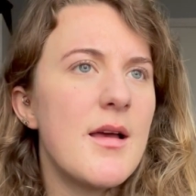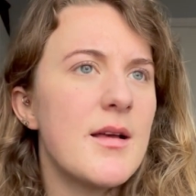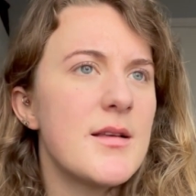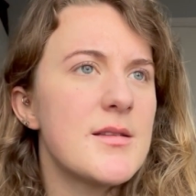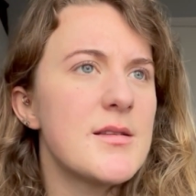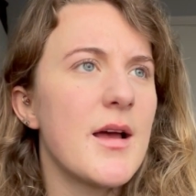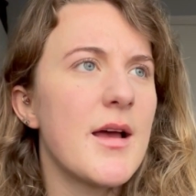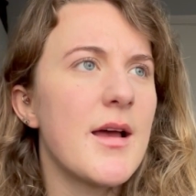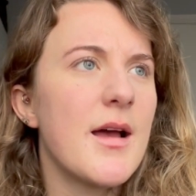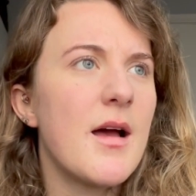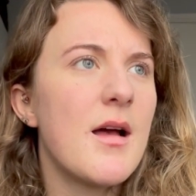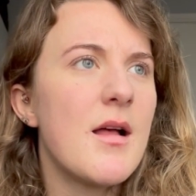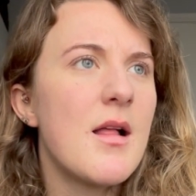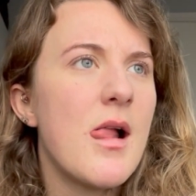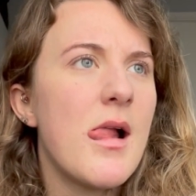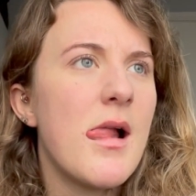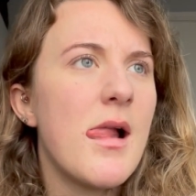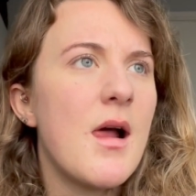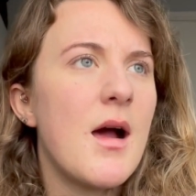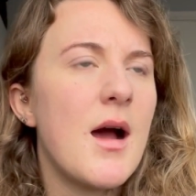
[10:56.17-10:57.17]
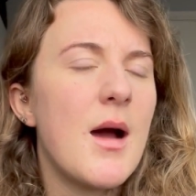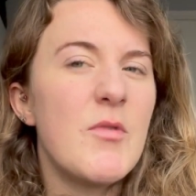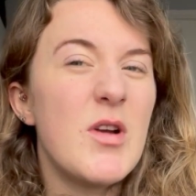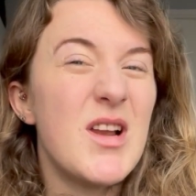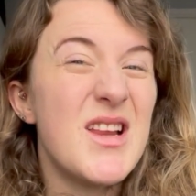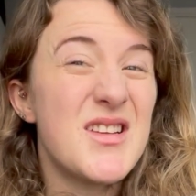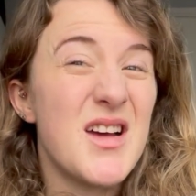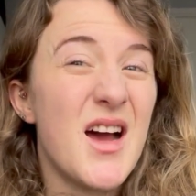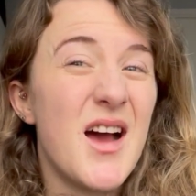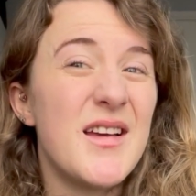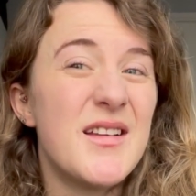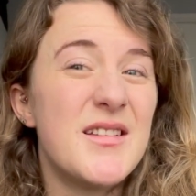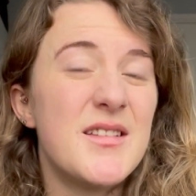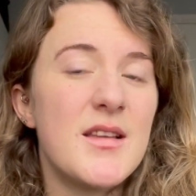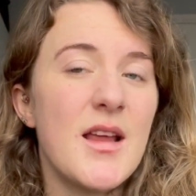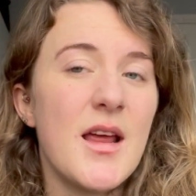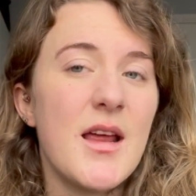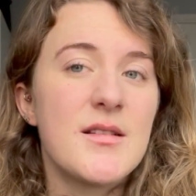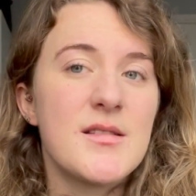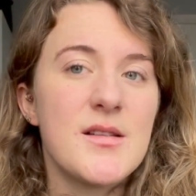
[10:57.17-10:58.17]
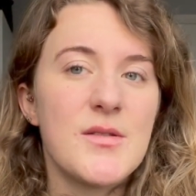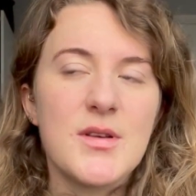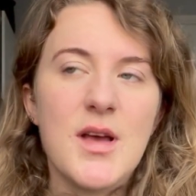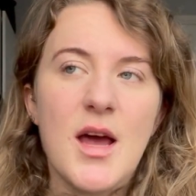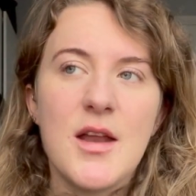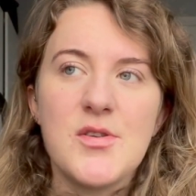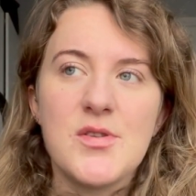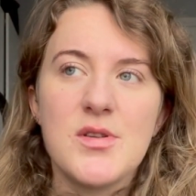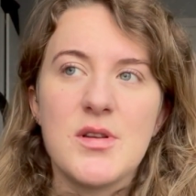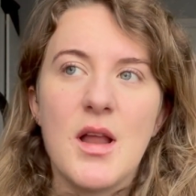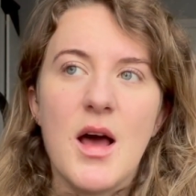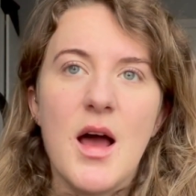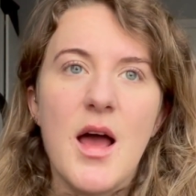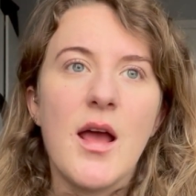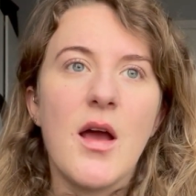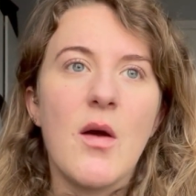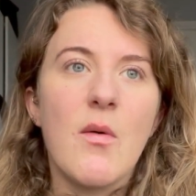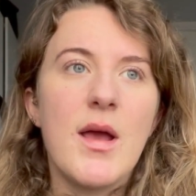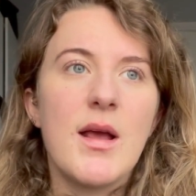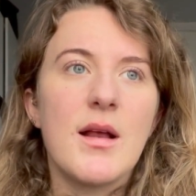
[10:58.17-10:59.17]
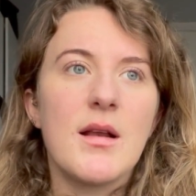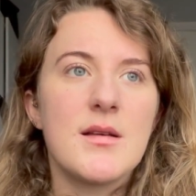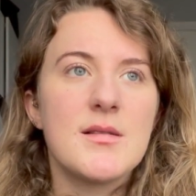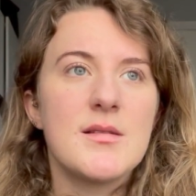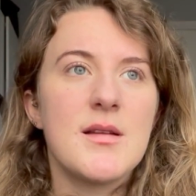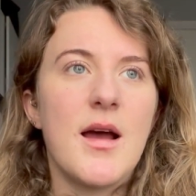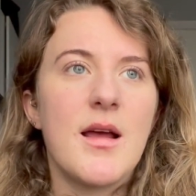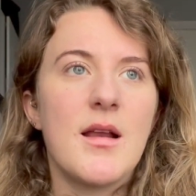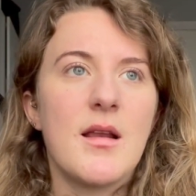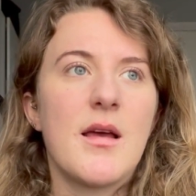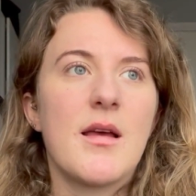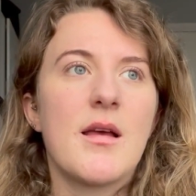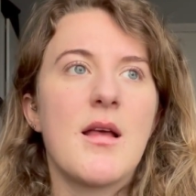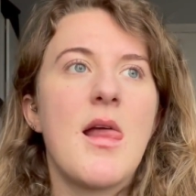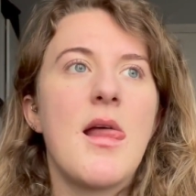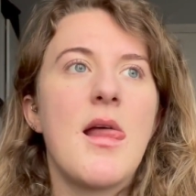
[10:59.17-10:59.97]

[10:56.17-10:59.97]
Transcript: It's like, I'm really tired today because I was kind of just lying awake last night, like